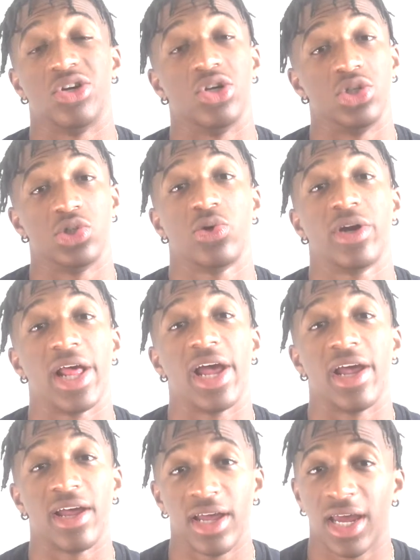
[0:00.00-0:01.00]
to enjoy
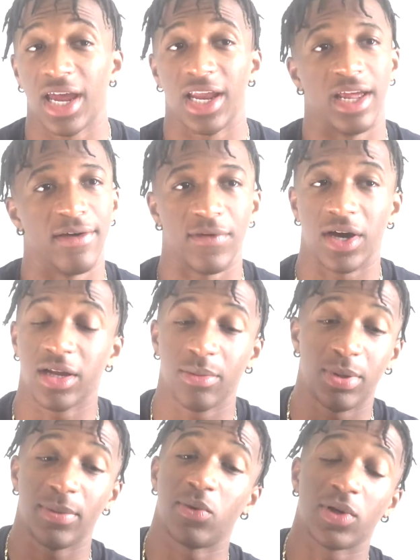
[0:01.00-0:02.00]
that. And if other
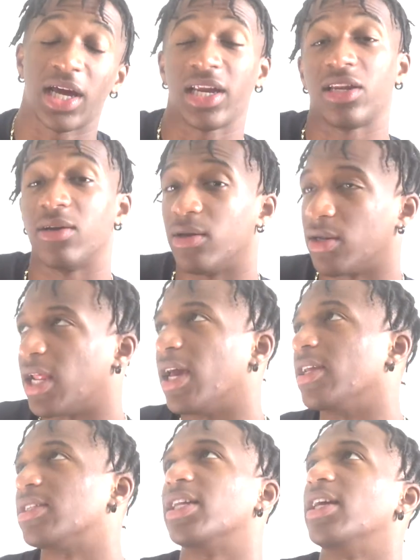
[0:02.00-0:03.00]
people like the,
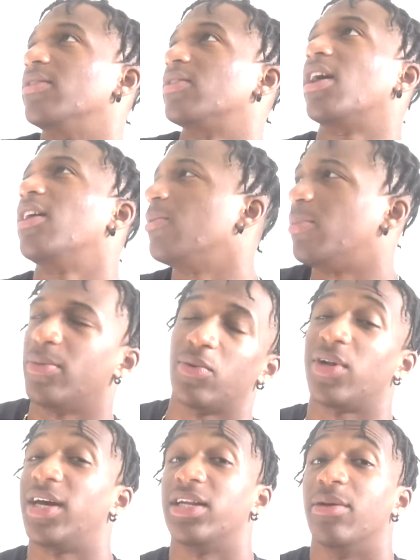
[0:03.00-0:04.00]
like, say some other
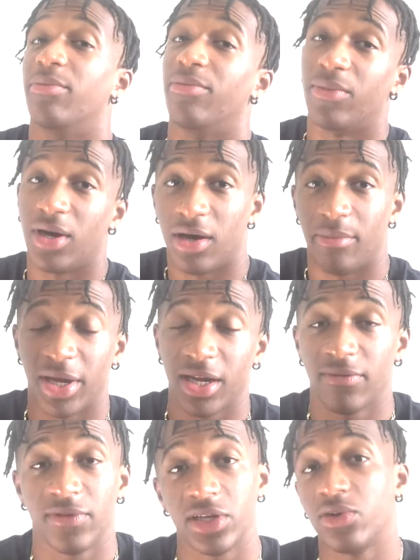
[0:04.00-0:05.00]
people like to
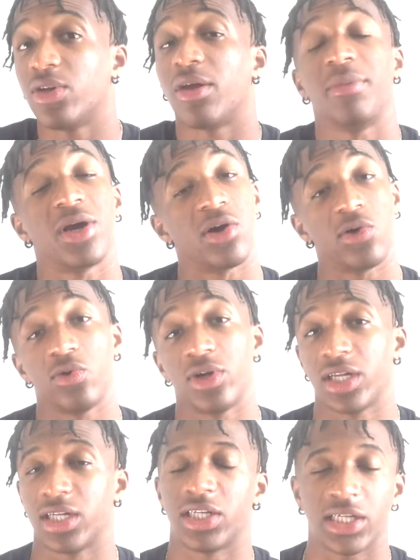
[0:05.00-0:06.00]
make a video, you can make a whole
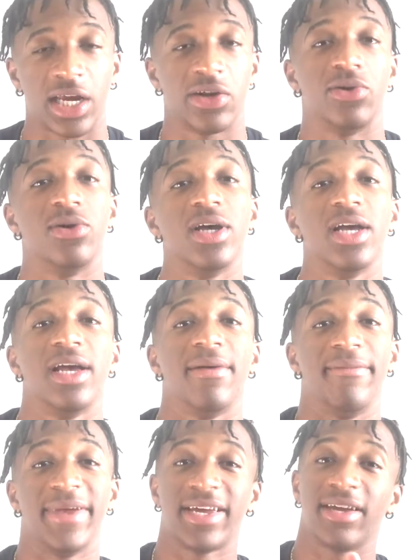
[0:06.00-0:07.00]
nother channel
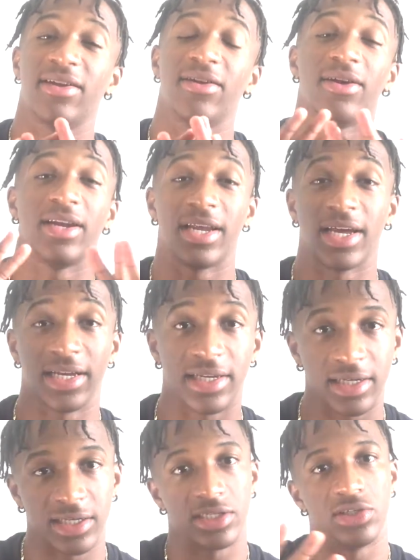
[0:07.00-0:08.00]
making,
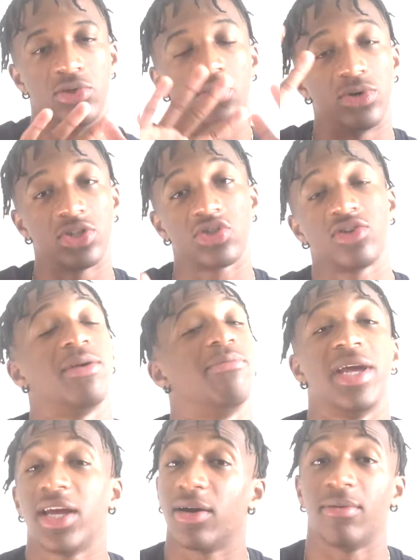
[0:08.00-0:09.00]
like, this, doing
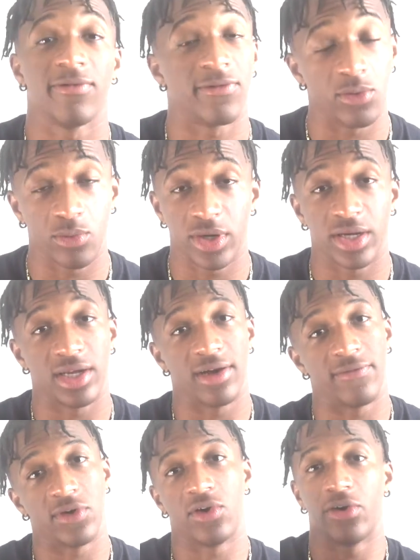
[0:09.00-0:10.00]
straight makeup if you want,
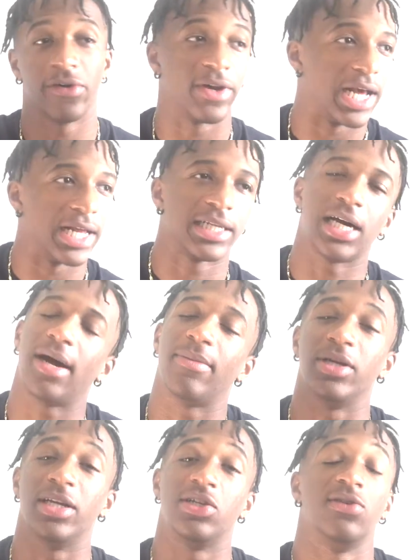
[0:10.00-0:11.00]
or that
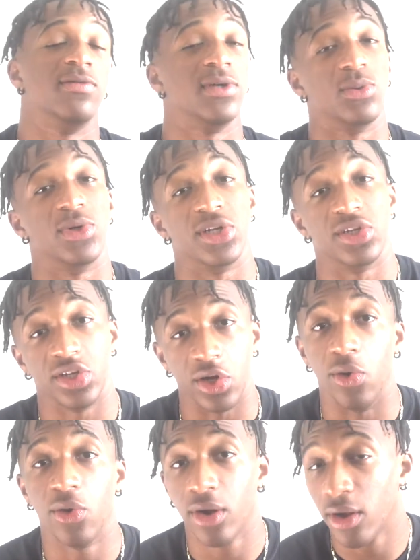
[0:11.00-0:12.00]
topic that you would want to
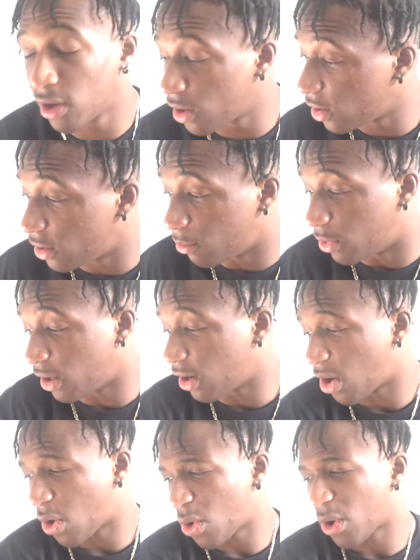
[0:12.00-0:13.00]
do. But